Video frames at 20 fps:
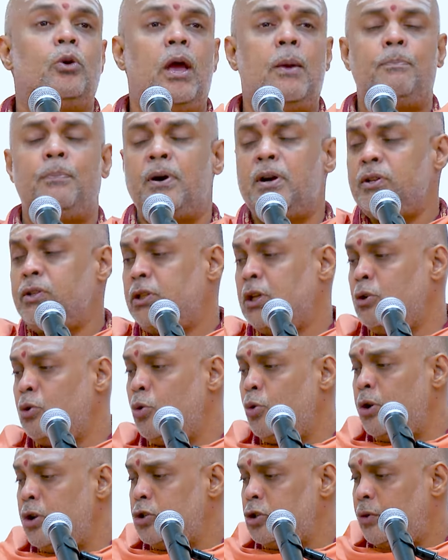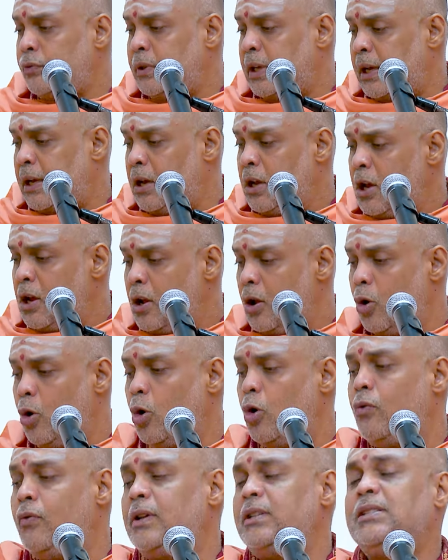a person who is of the
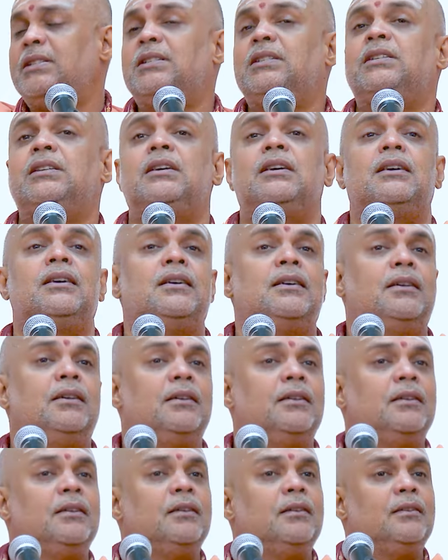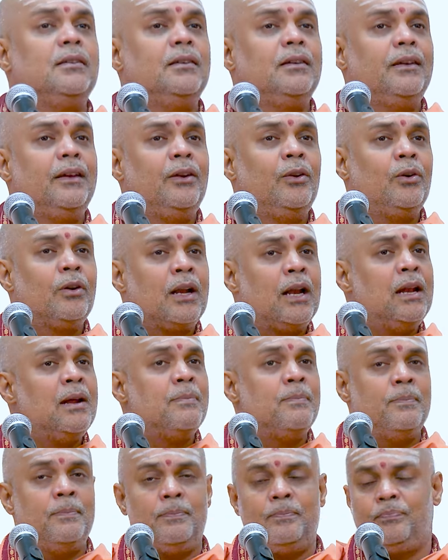lowest
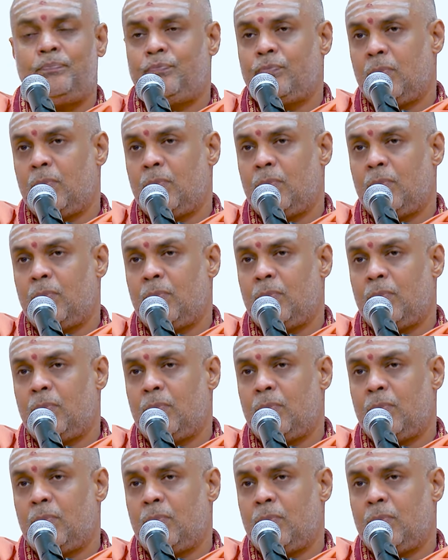realm,